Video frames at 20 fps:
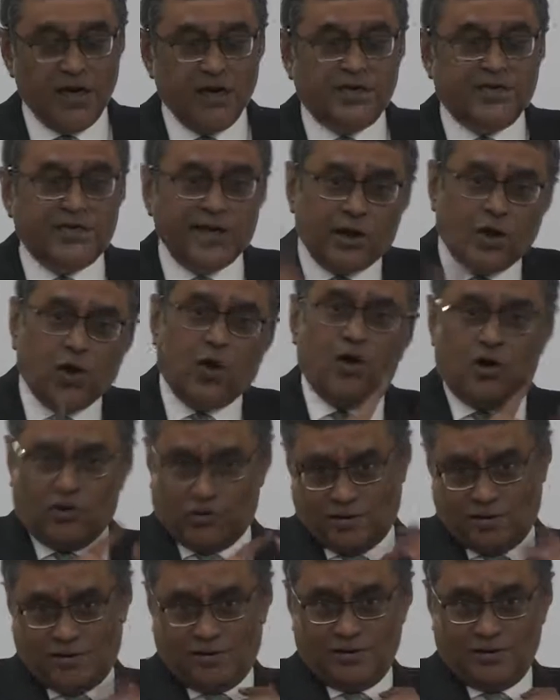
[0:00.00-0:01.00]
Tagore,
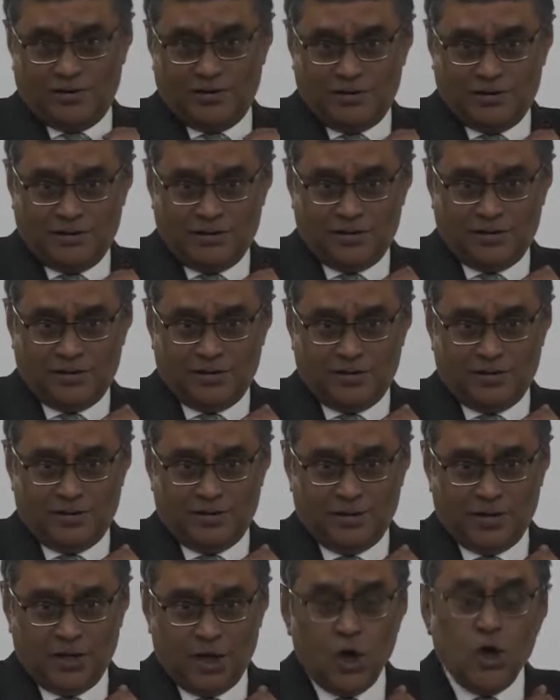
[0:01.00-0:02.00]

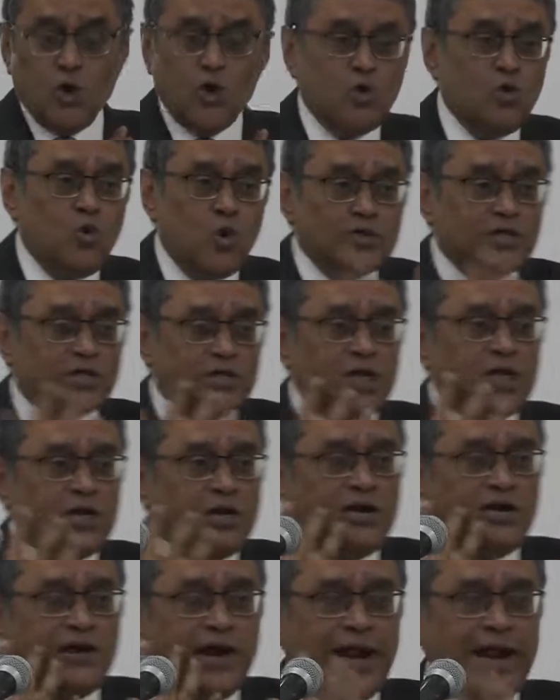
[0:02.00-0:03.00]
who was
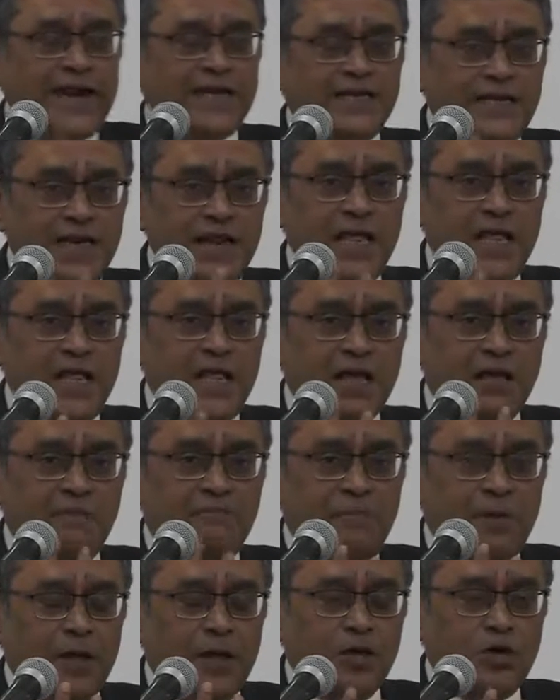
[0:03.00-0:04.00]
greatly,
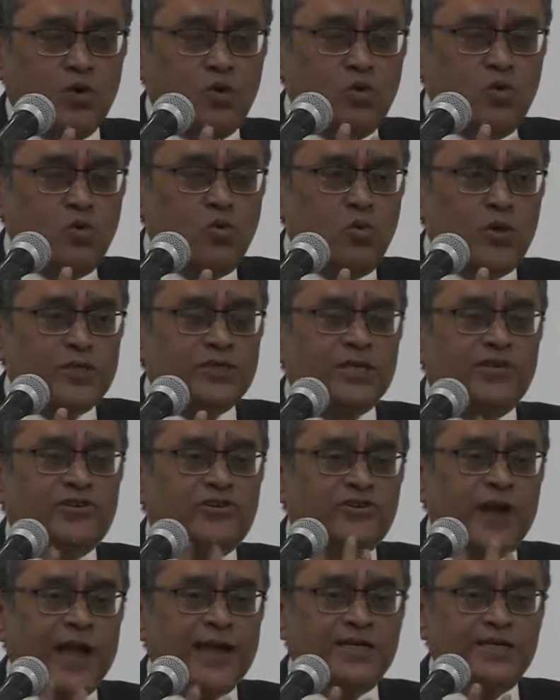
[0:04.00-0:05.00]
who was
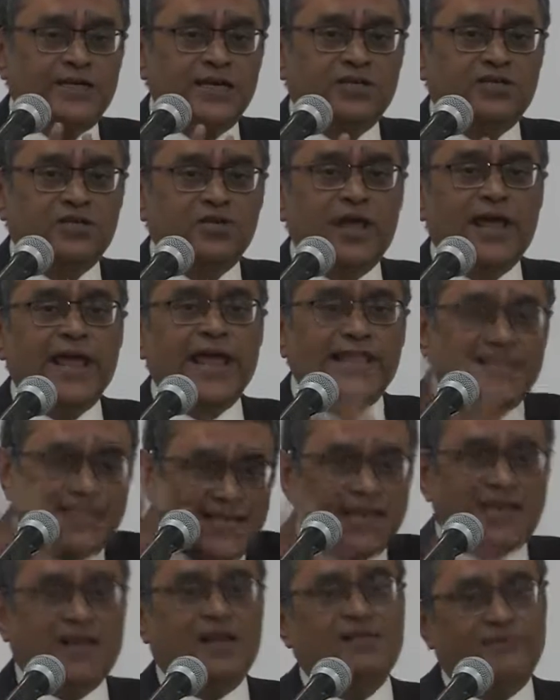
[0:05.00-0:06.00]
attracted to the
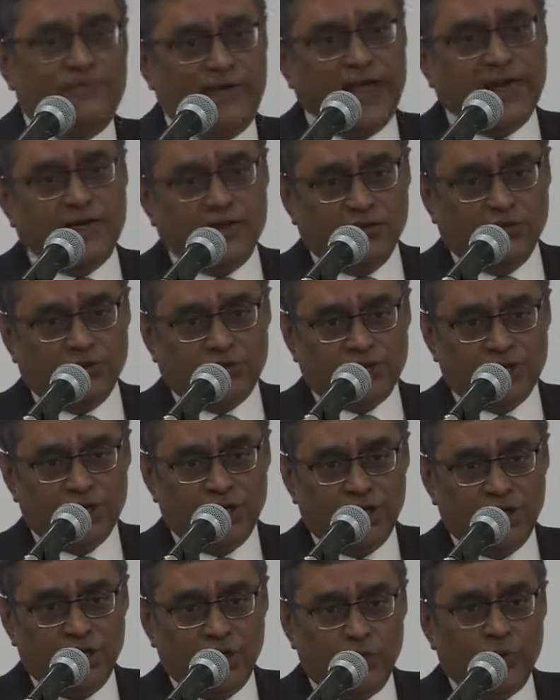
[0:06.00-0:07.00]
ethical values
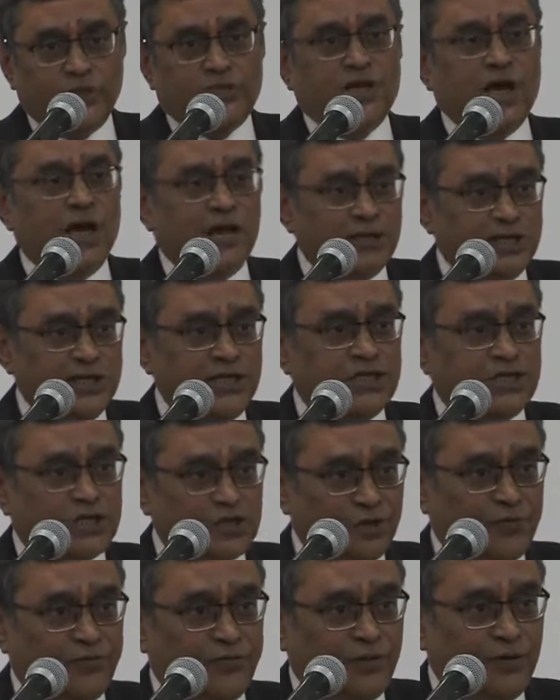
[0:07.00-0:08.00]
which Gandhi
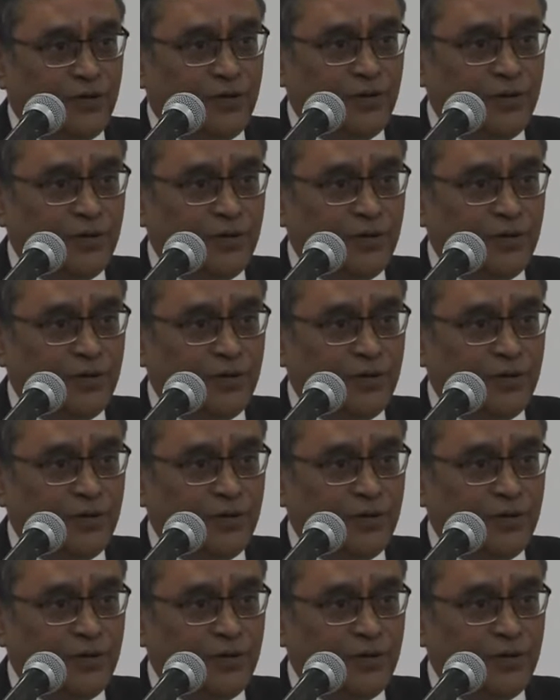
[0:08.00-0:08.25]
stood for,